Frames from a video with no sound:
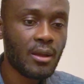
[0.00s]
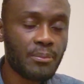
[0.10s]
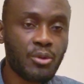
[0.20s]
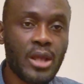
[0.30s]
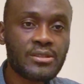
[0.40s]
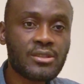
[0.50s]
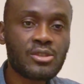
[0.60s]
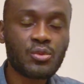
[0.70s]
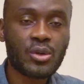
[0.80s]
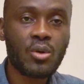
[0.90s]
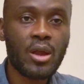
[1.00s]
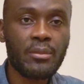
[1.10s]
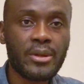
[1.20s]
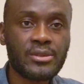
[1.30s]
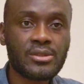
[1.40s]
process the
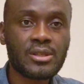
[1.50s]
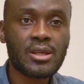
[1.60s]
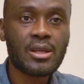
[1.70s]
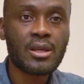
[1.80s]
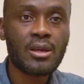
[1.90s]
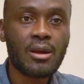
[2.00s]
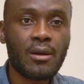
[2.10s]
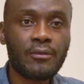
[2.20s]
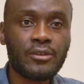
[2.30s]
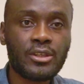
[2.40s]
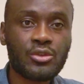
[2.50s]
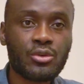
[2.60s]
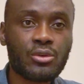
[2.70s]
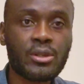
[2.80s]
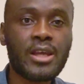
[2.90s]
requirements of the
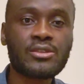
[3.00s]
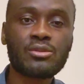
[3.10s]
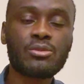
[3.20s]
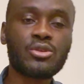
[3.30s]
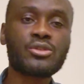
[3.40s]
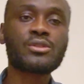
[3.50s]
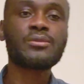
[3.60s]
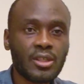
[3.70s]
internal customers.